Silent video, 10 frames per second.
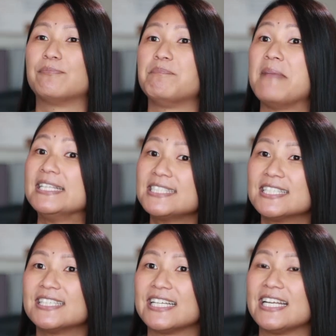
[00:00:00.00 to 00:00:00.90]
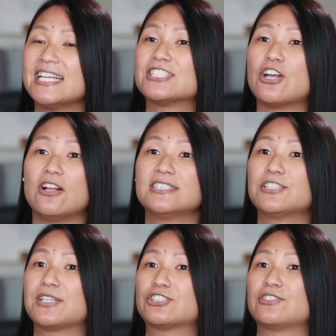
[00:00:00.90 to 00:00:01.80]
Mentally, it's
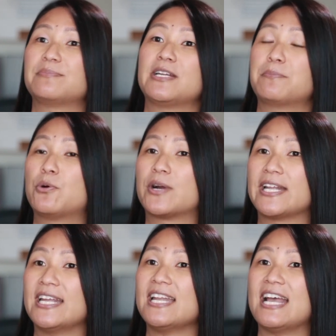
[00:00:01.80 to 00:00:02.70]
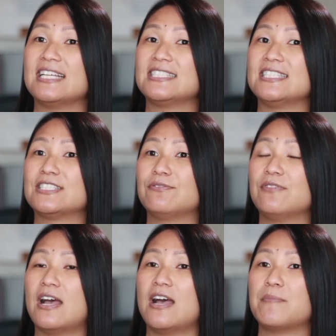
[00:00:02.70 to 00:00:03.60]
also extremely important as it's
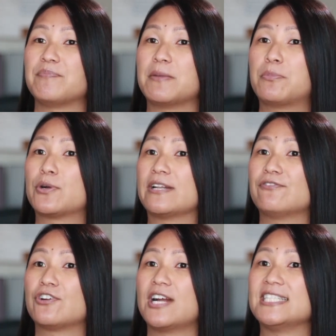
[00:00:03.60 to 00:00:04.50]
um, important for